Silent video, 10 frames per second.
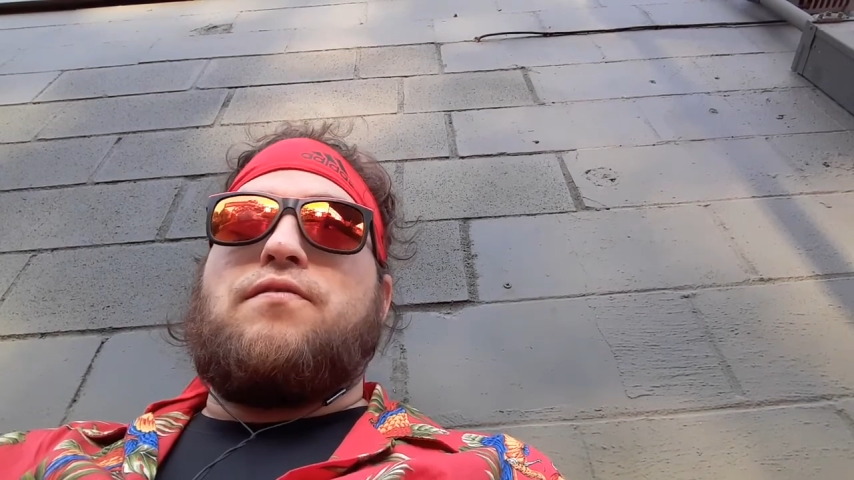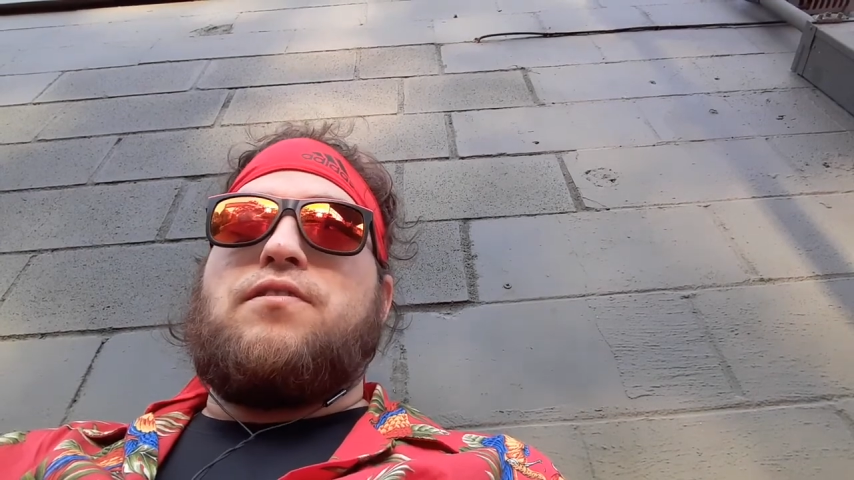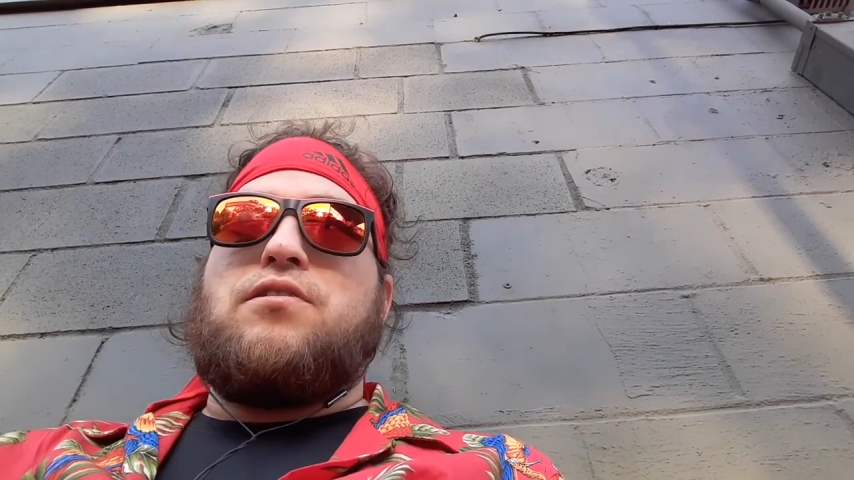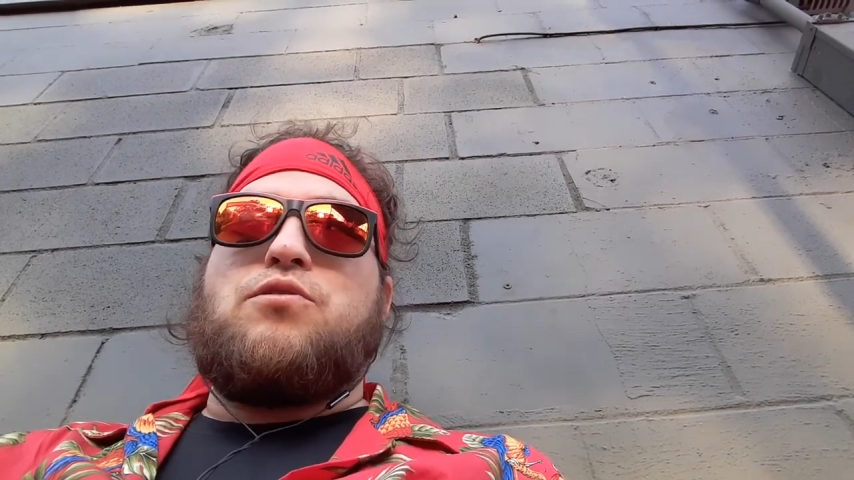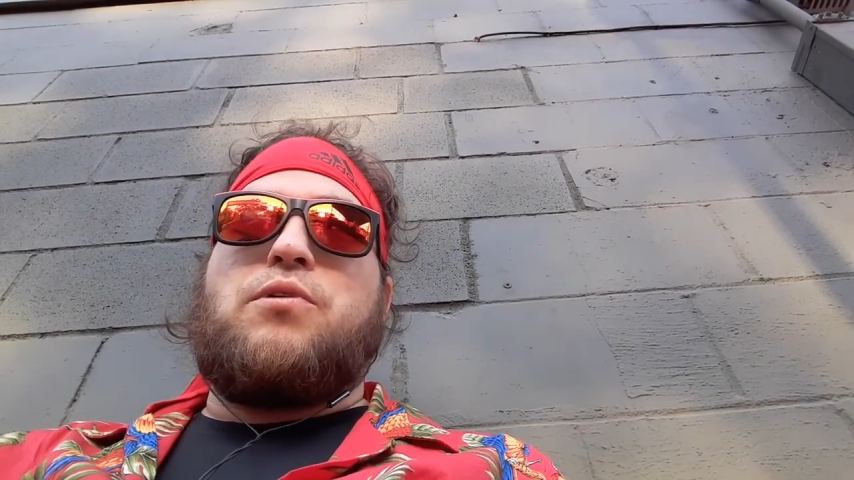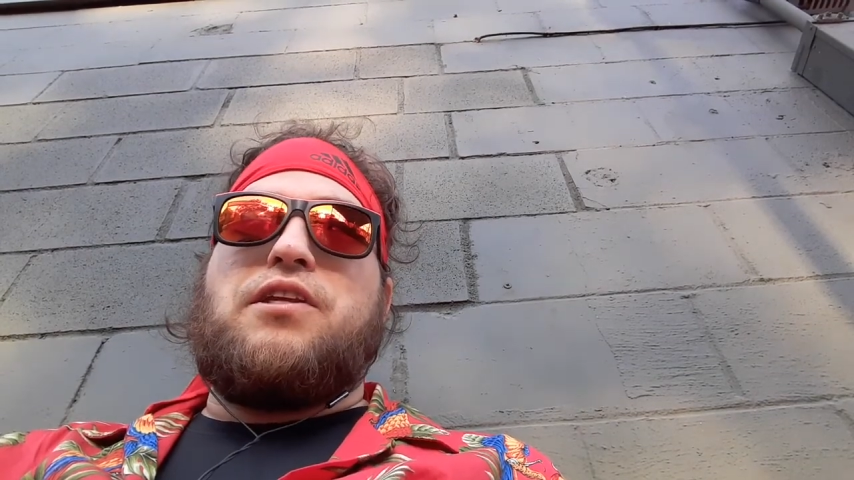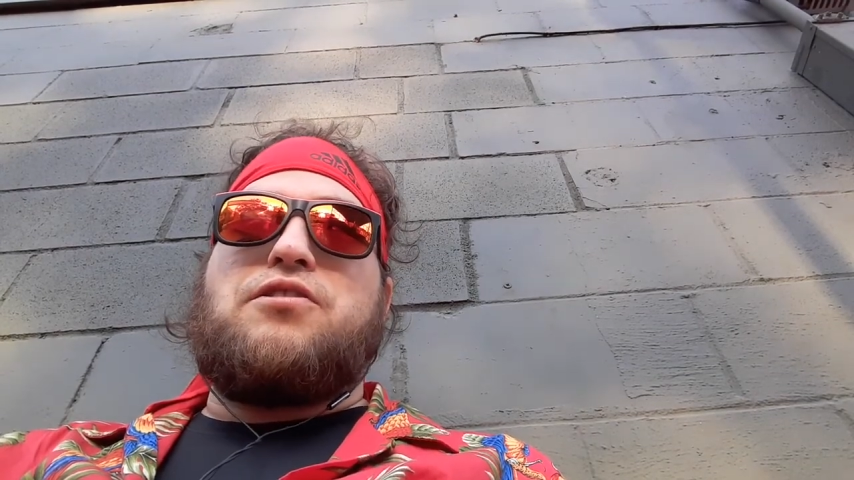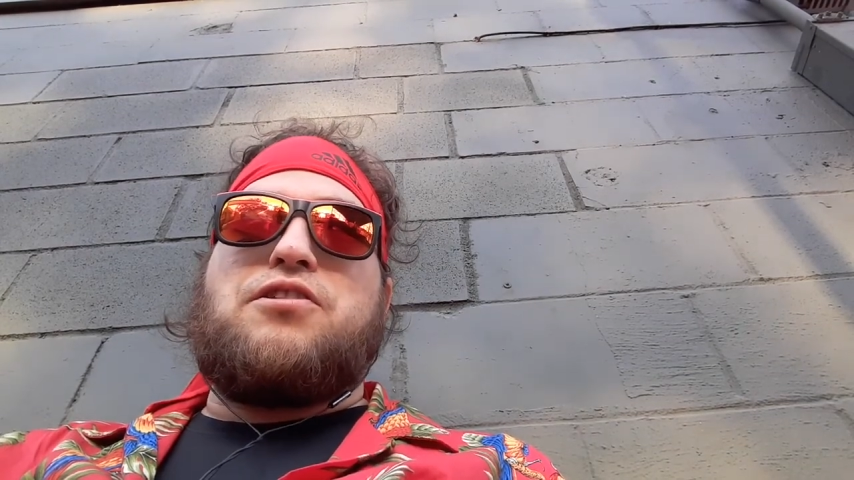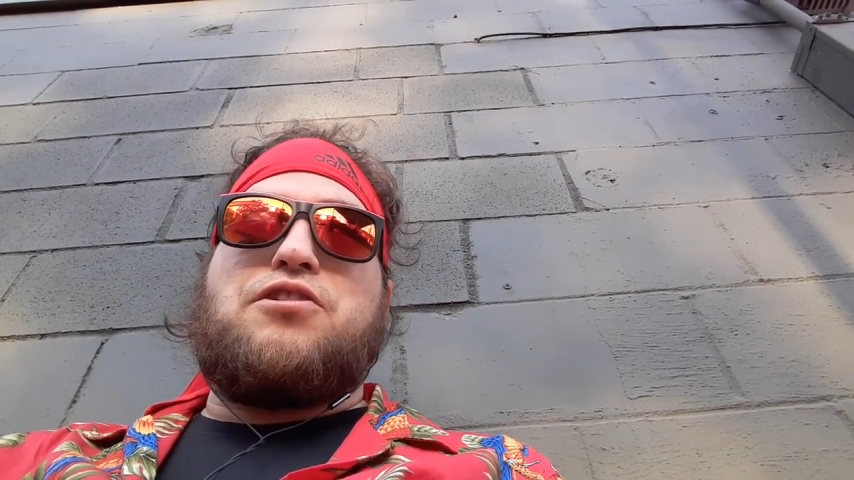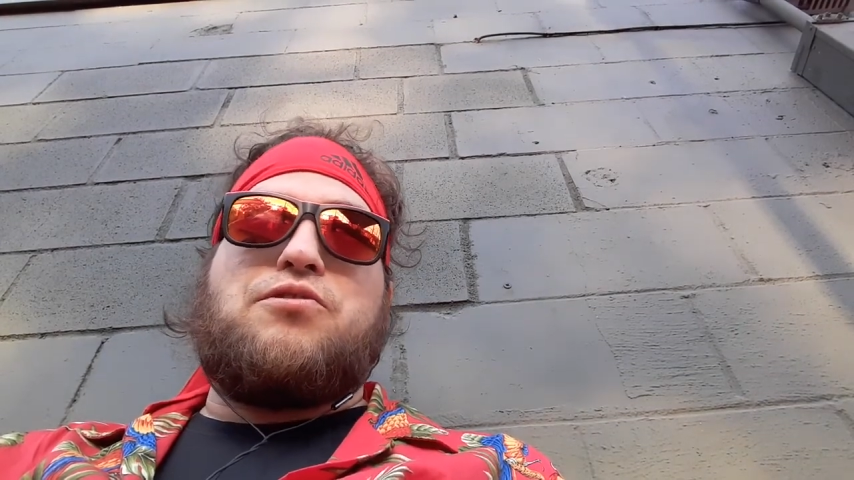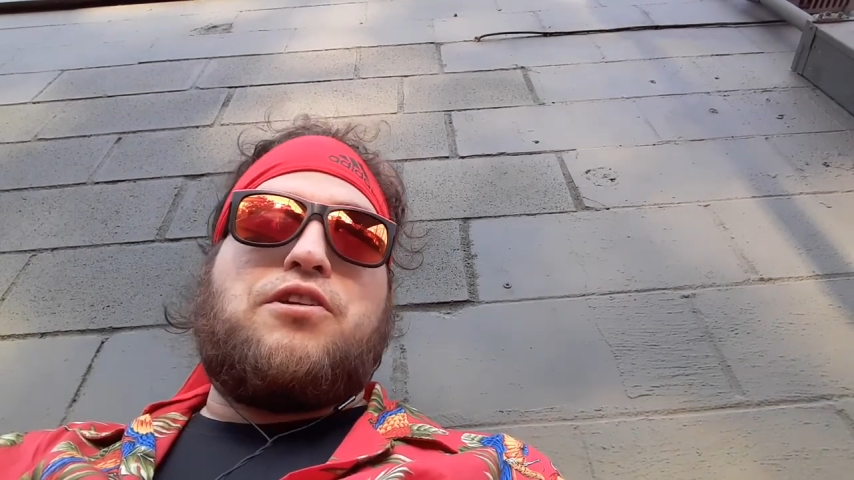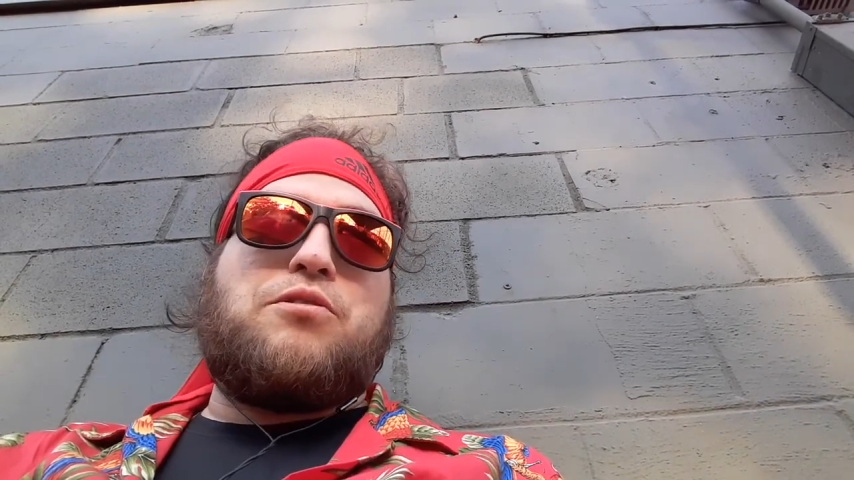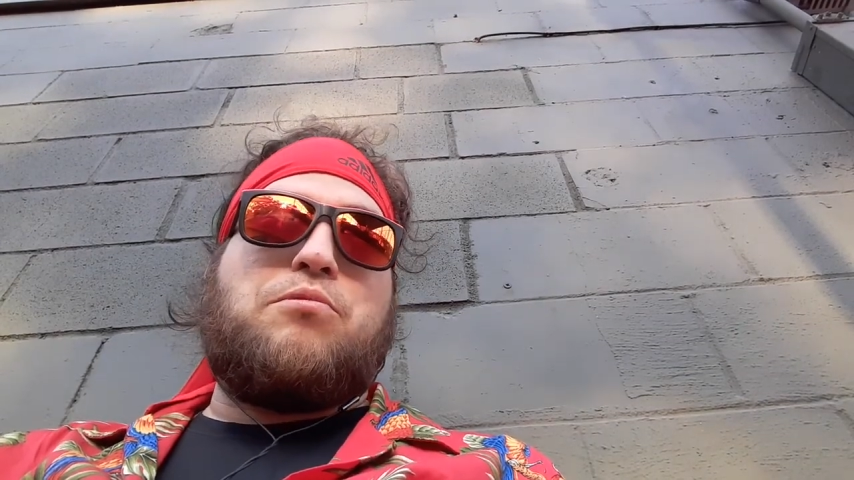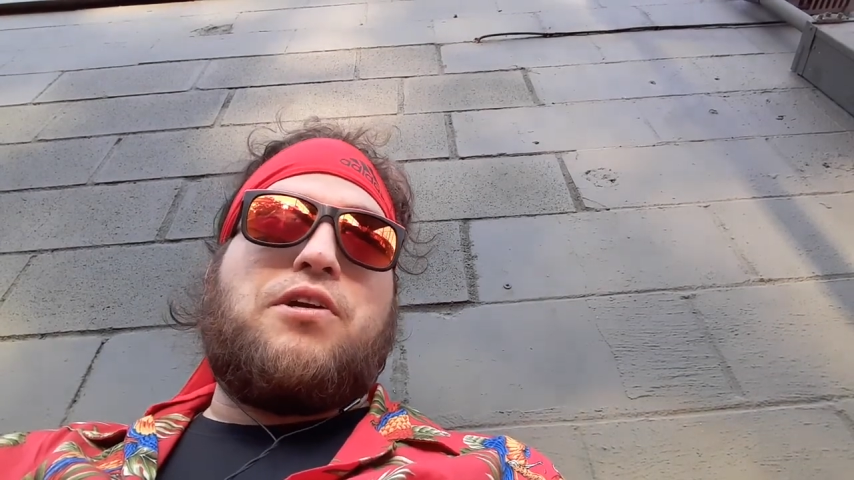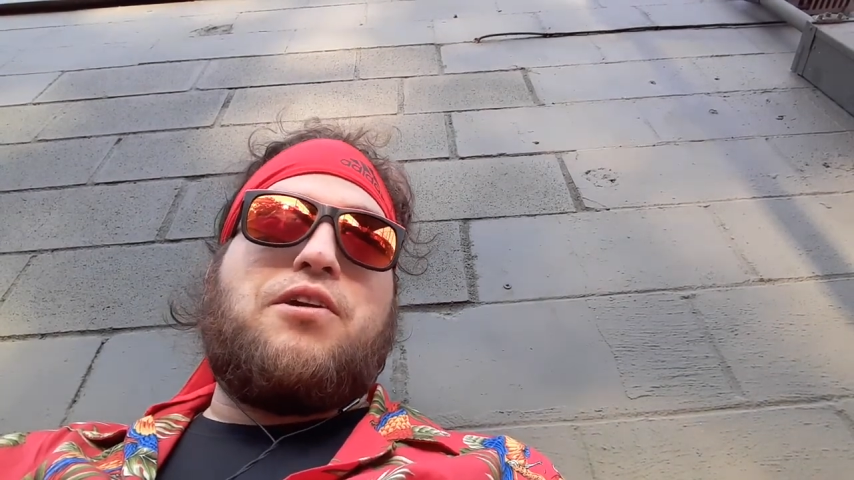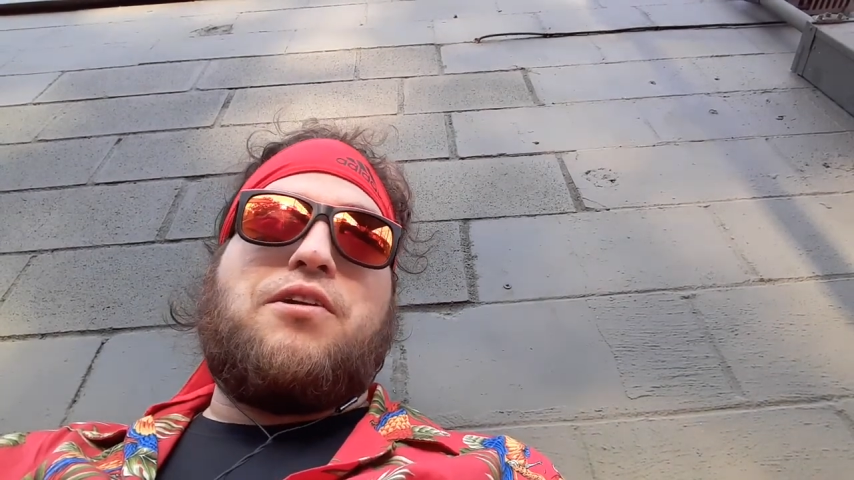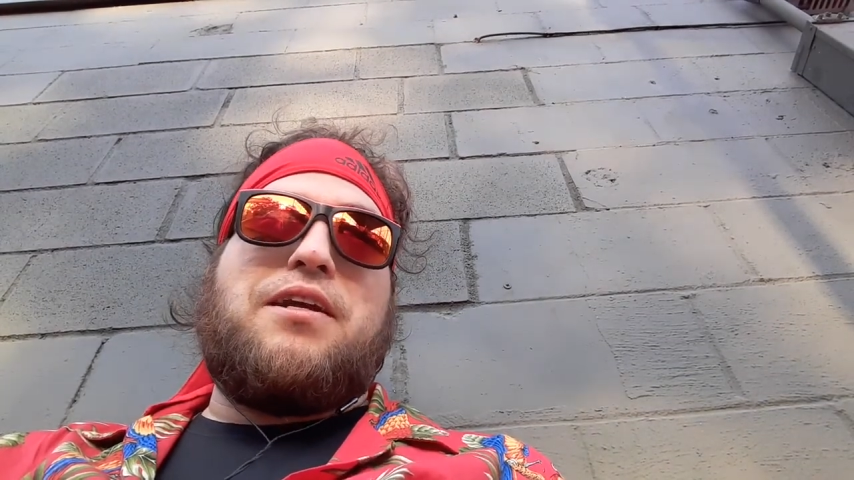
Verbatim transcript: of the 20th century as a player.